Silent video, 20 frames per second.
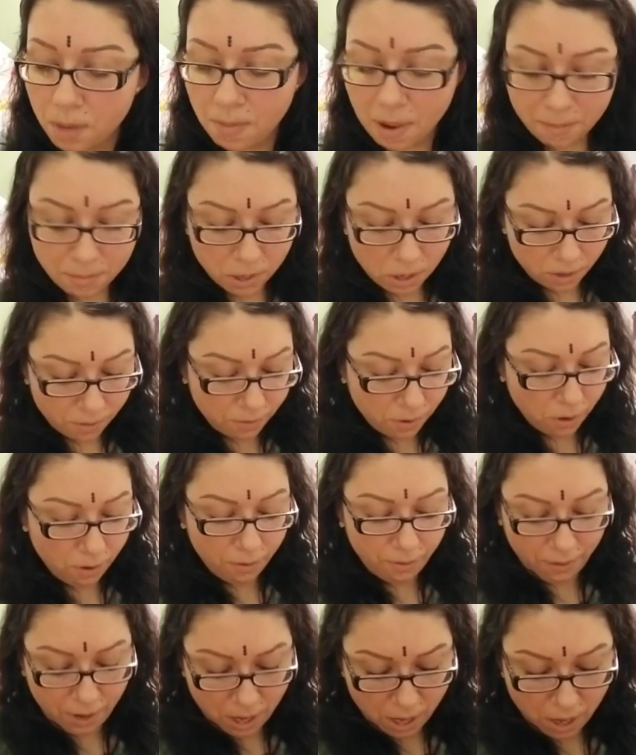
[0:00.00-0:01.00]
my beautiful
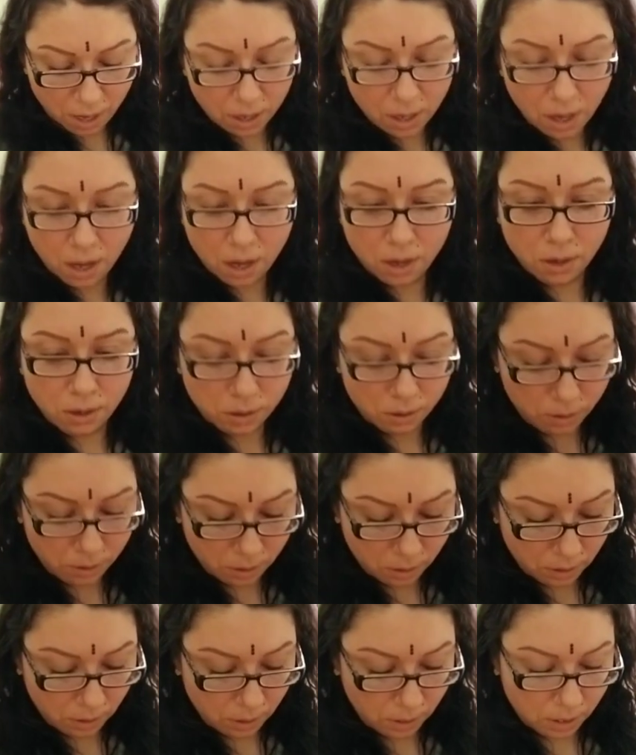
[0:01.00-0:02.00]

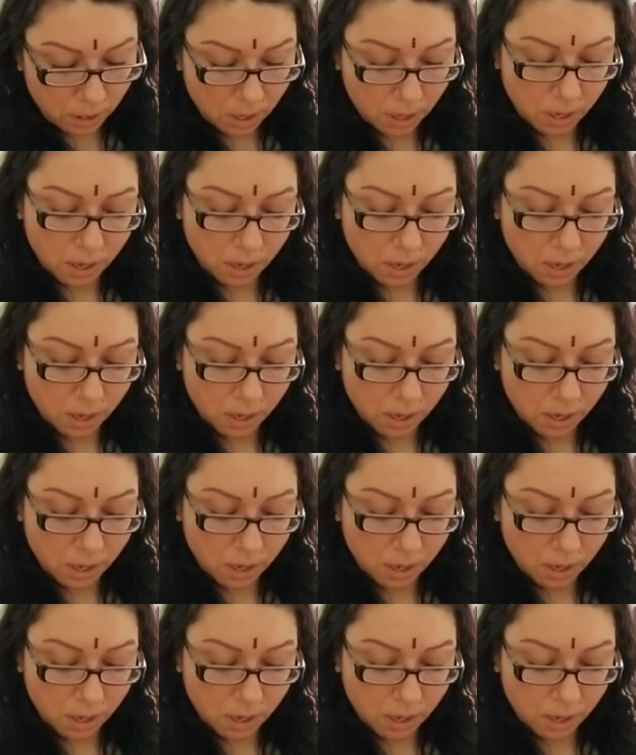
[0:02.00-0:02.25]
Virgos.